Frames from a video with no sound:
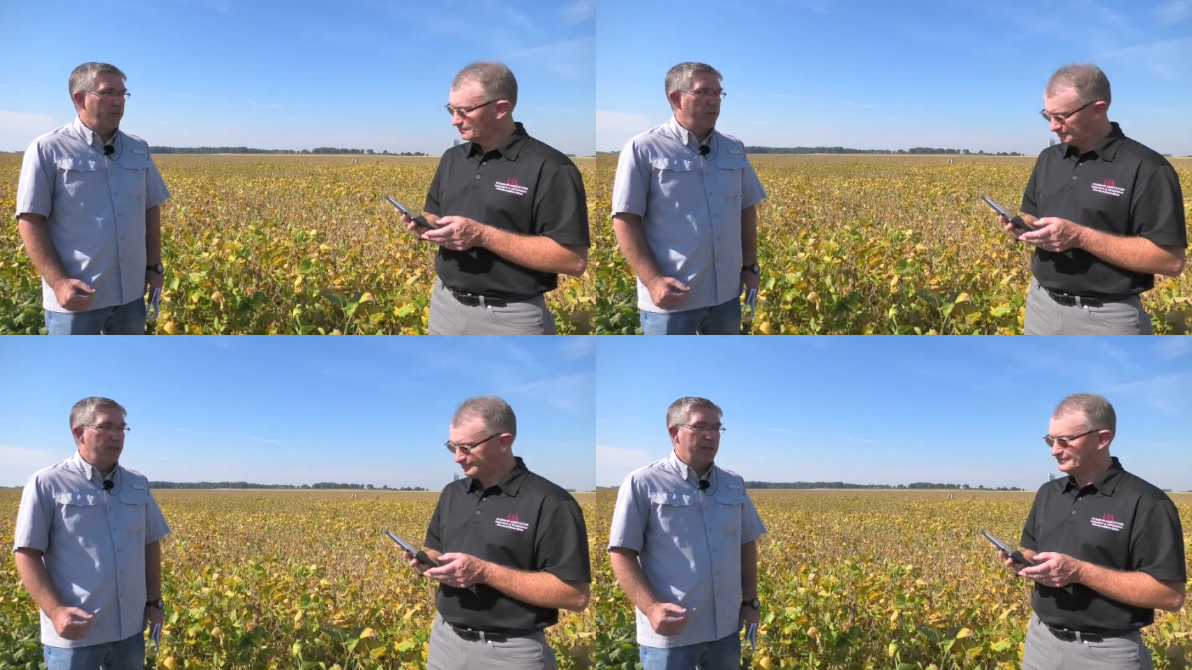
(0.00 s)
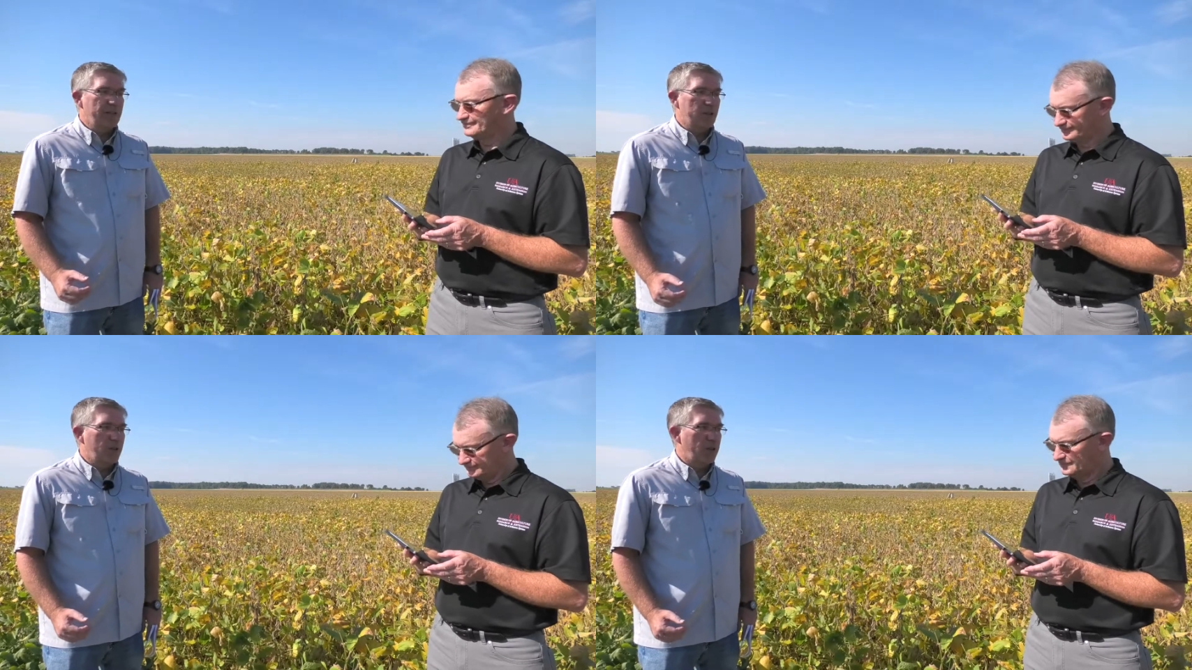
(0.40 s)
Speaker 1: very
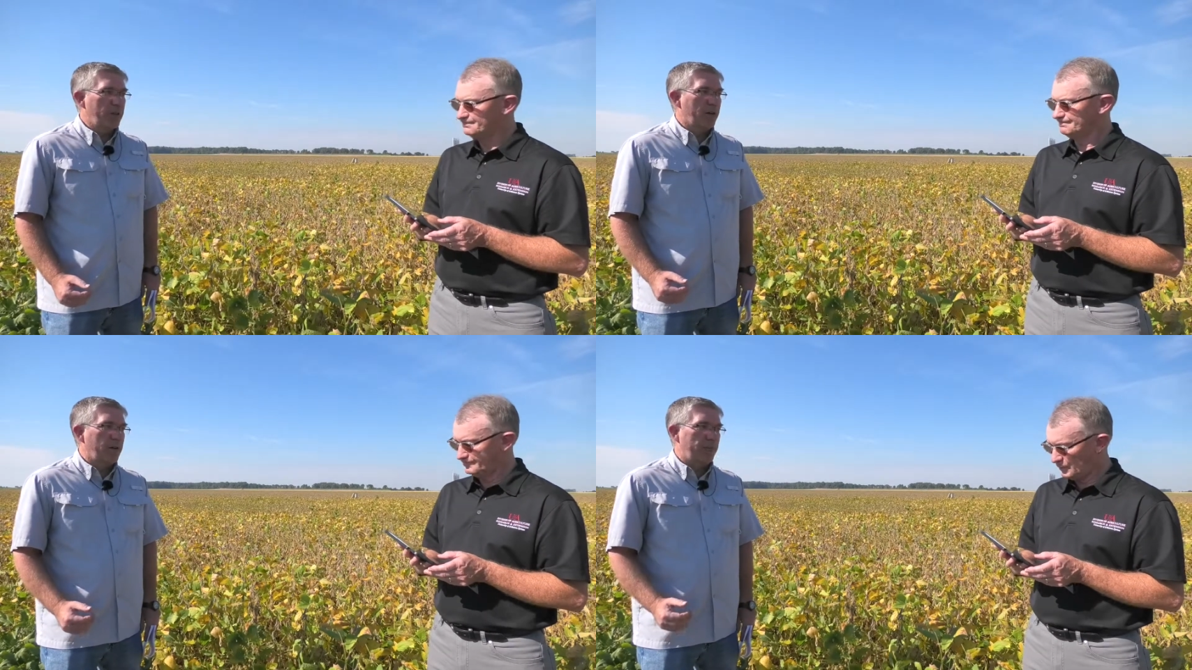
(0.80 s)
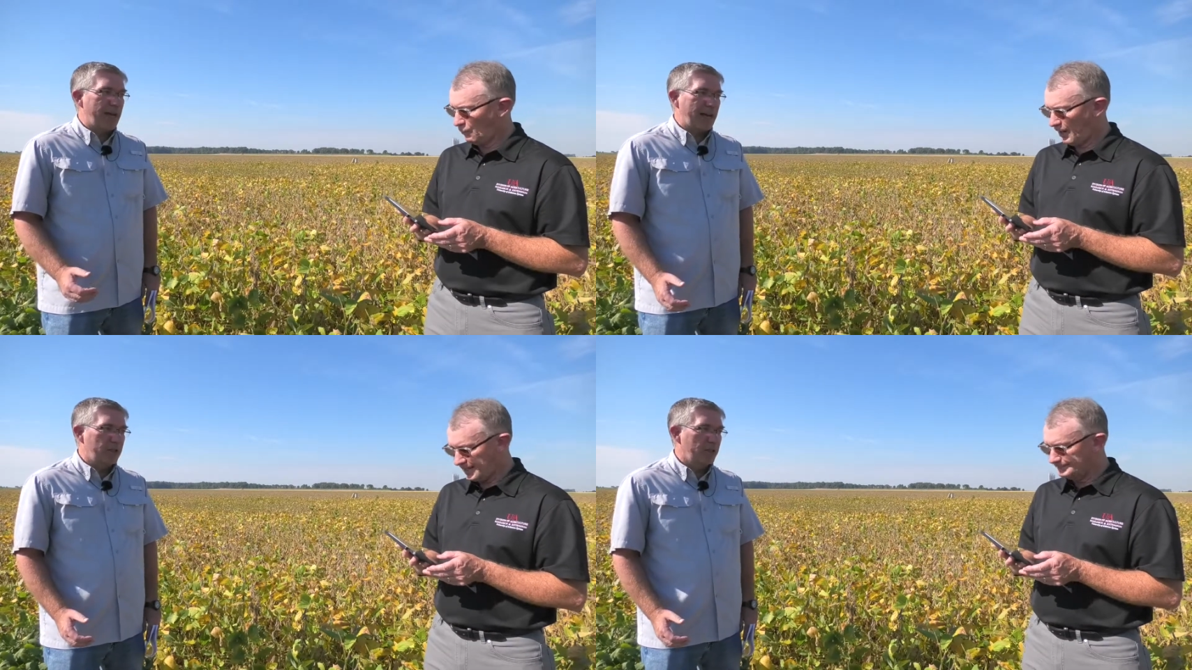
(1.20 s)
concerned about
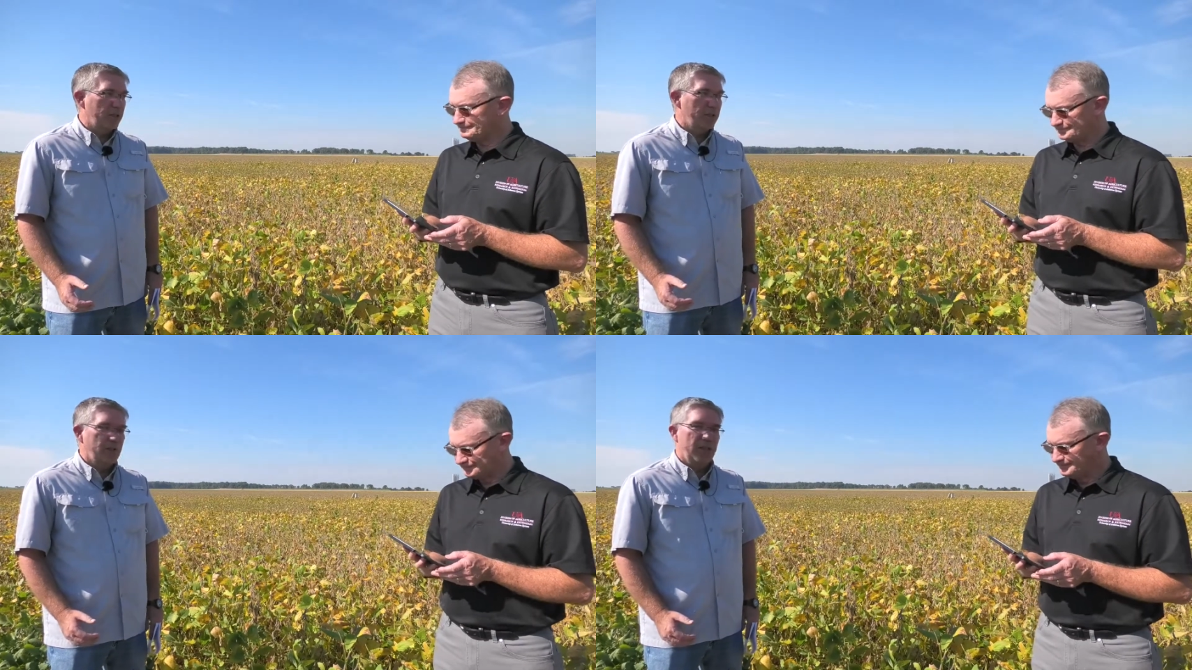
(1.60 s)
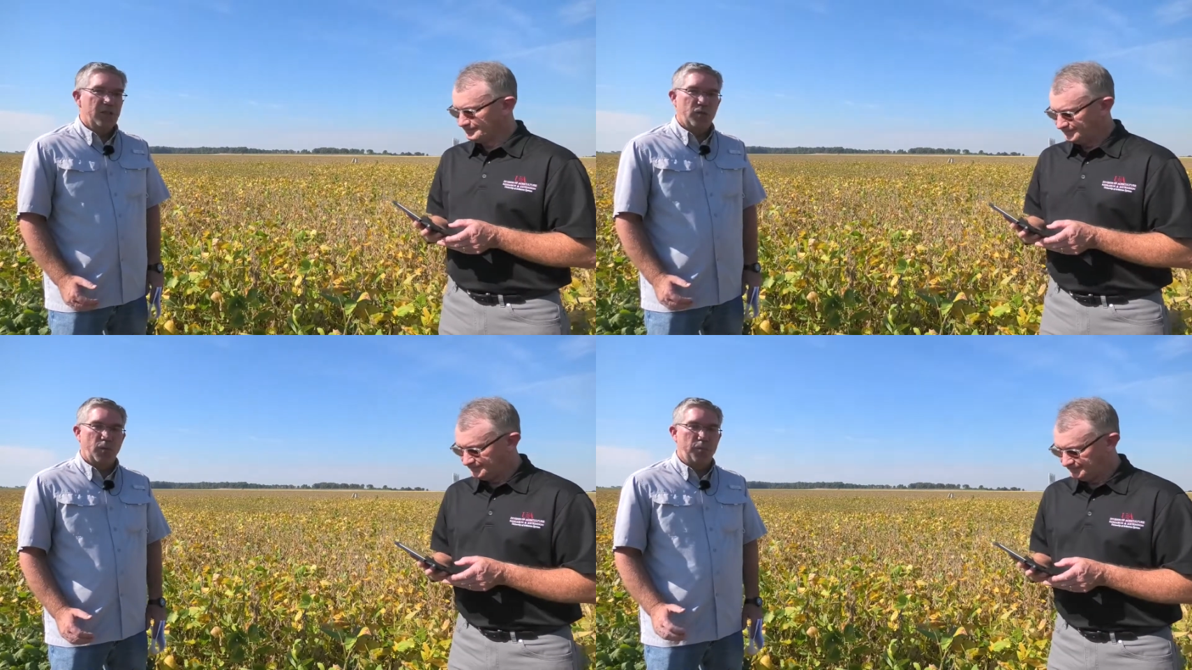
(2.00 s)
compaction,
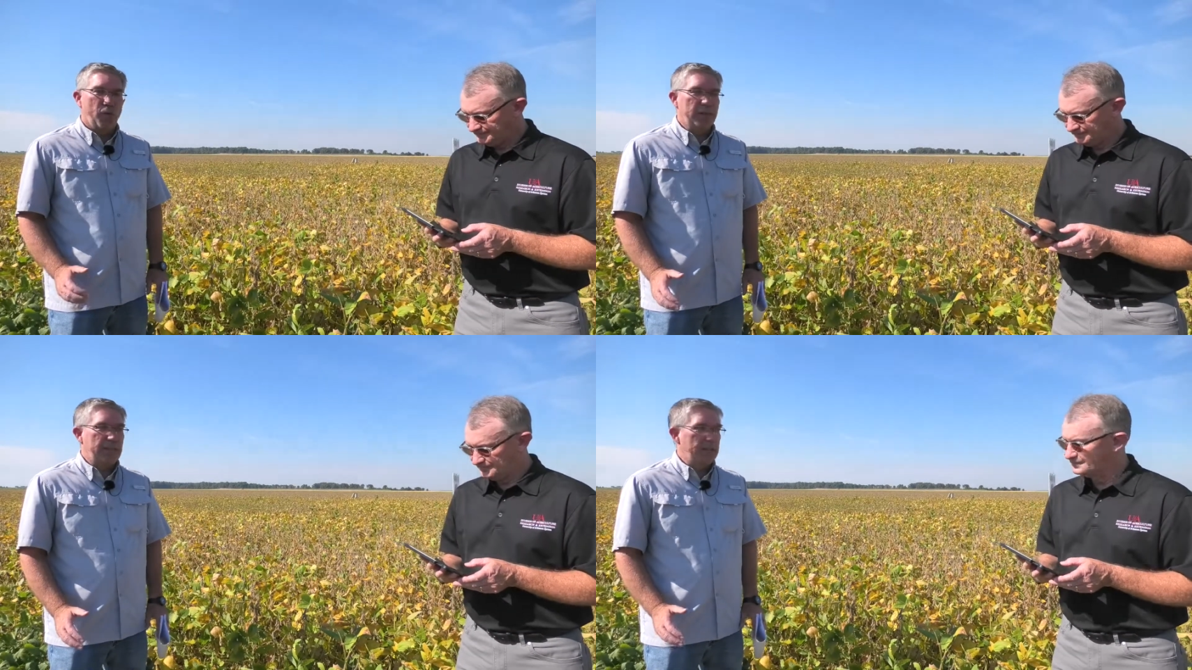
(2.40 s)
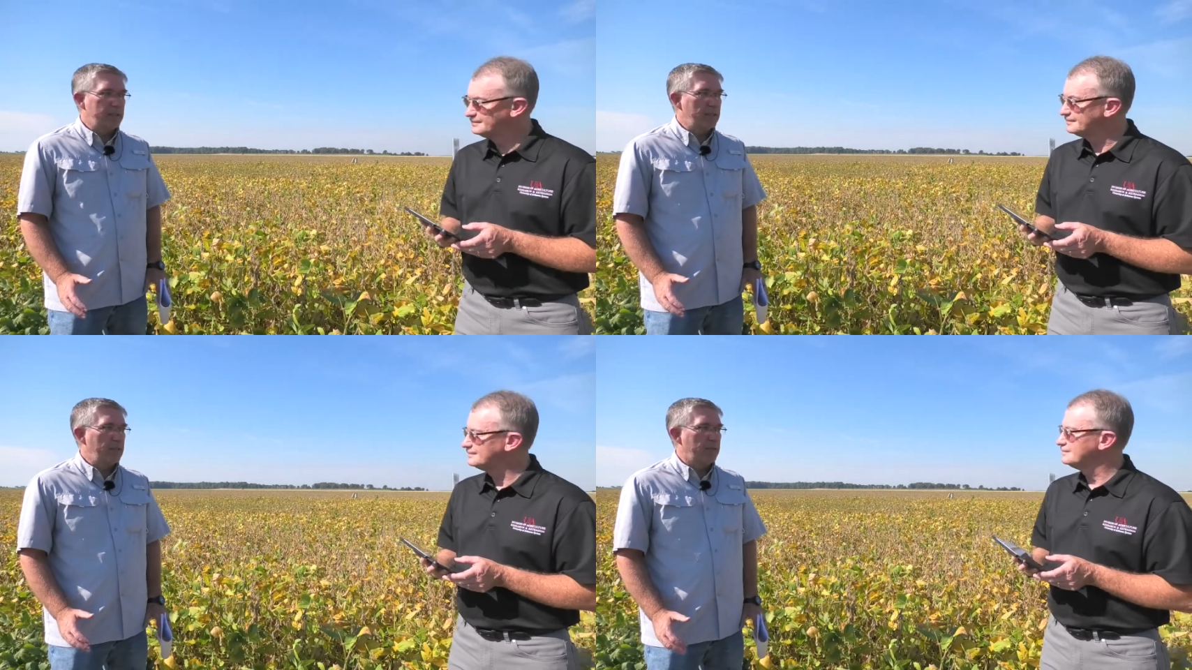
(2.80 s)
so bulk density
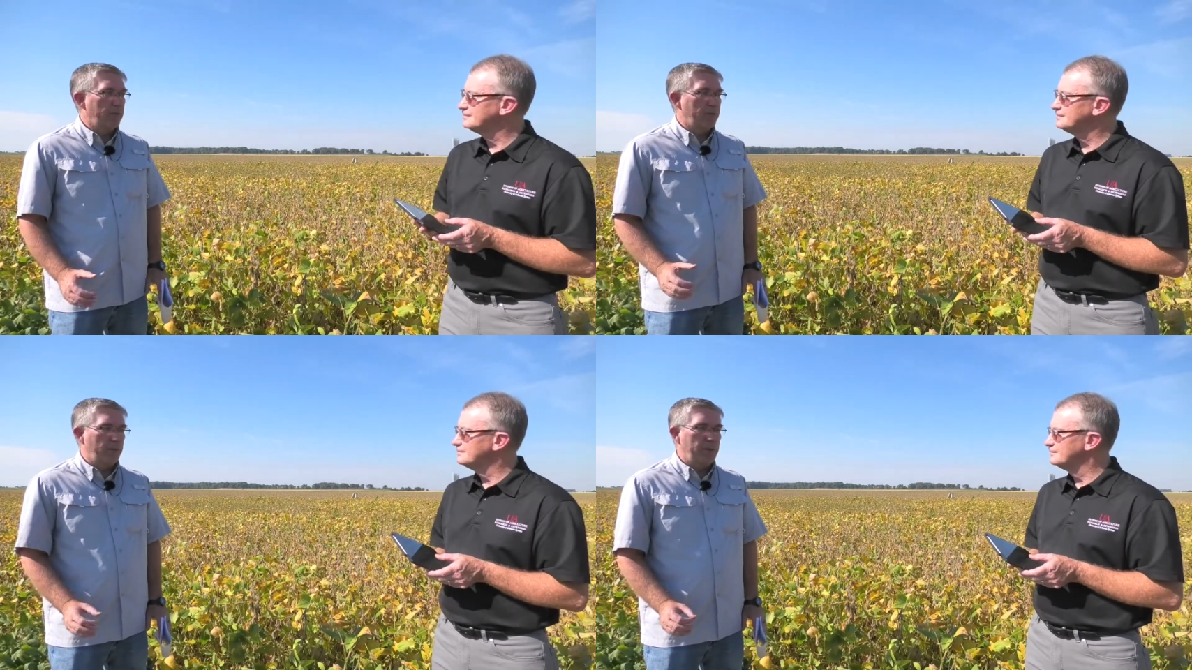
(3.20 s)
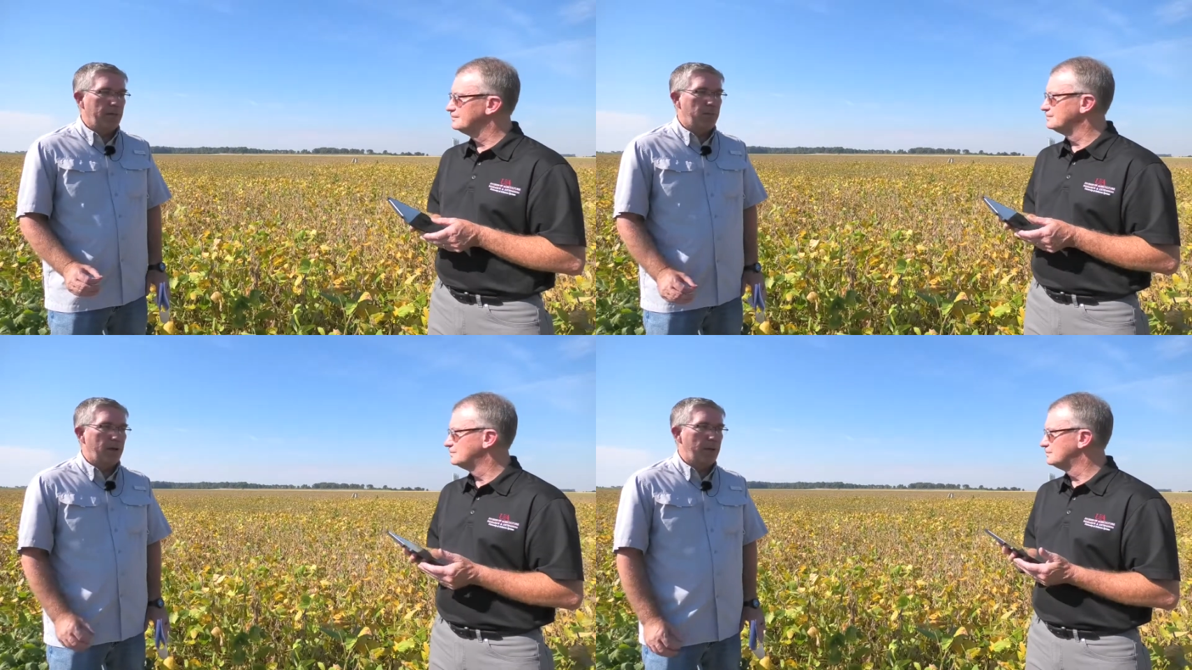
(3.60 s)
is a big
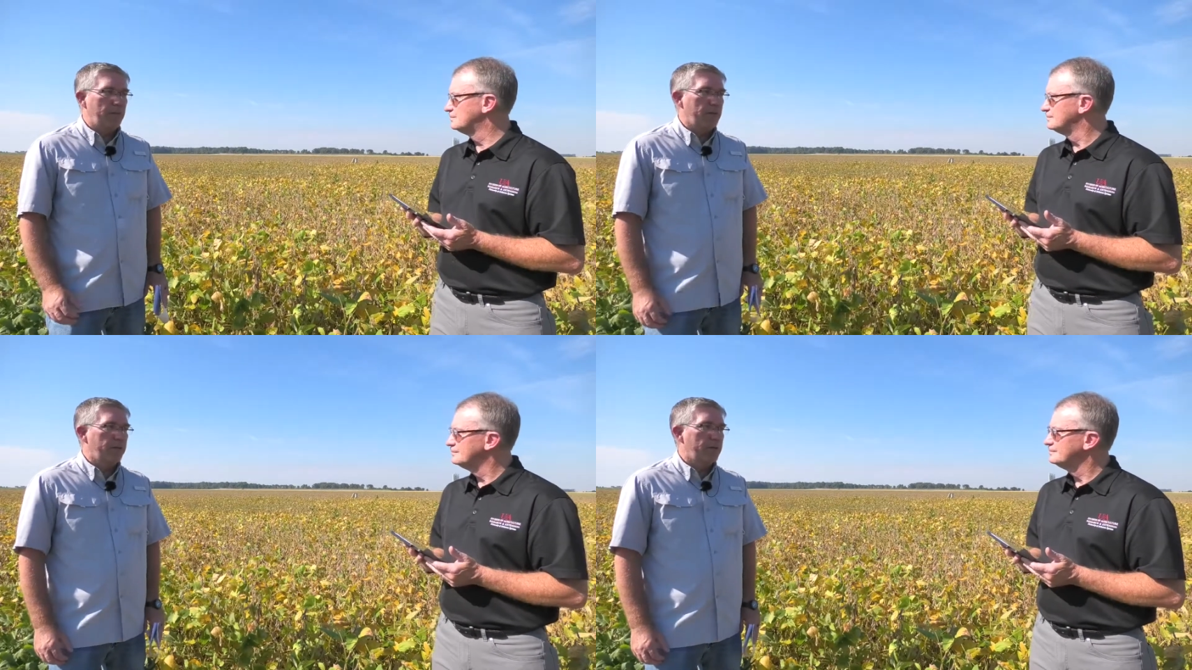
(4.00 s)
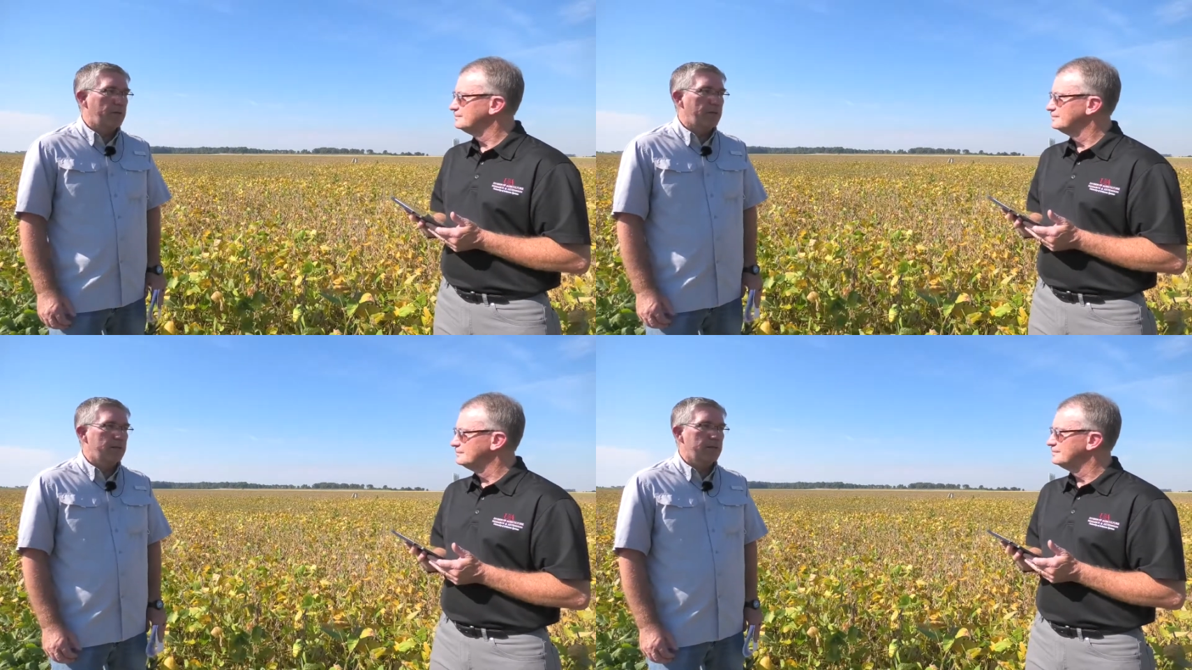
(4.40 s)
parameter for
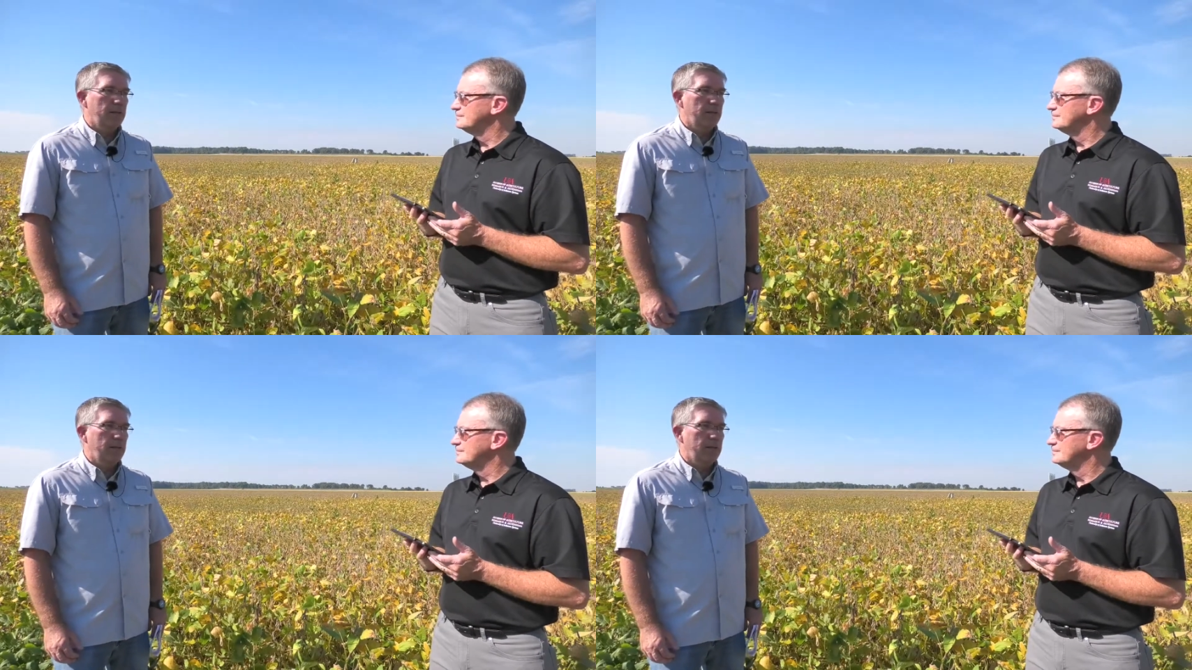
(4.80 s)
us,